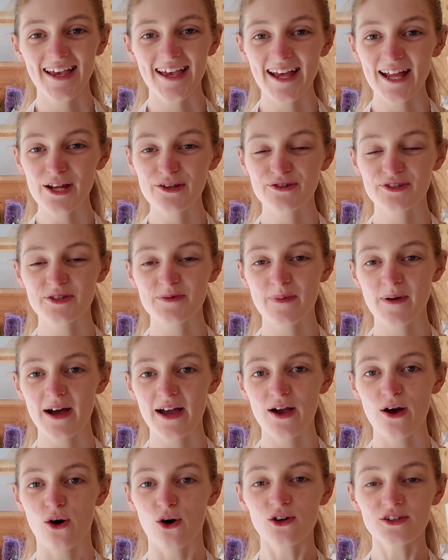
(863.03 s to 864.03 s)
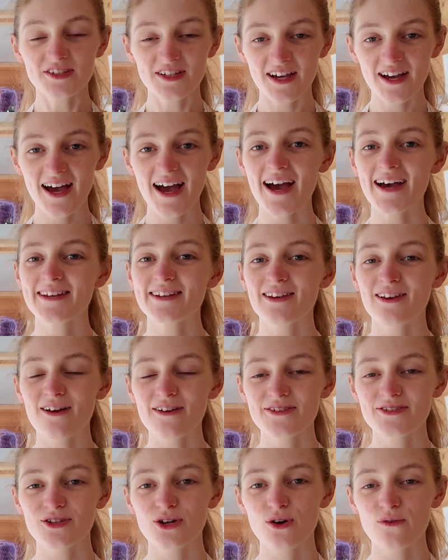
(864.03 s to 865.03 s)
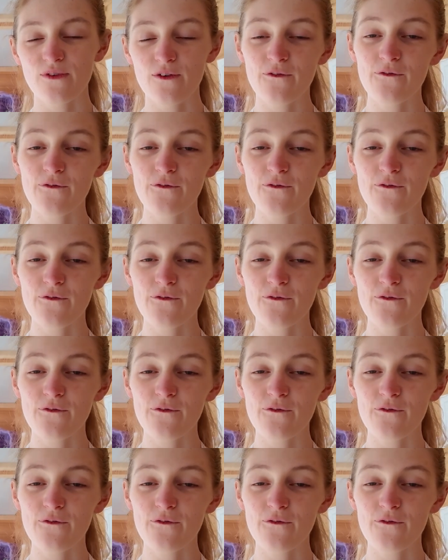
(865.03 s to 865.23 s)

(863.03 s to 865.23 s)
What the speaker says: Illustrated by Hota and Last Soul for